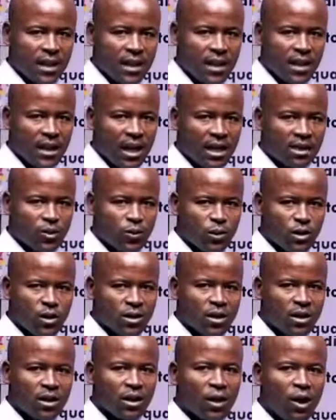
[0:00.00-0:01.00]

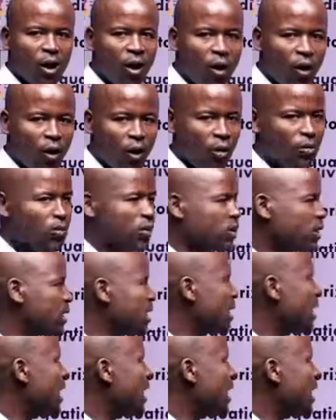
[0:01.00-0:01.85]
classwork, homework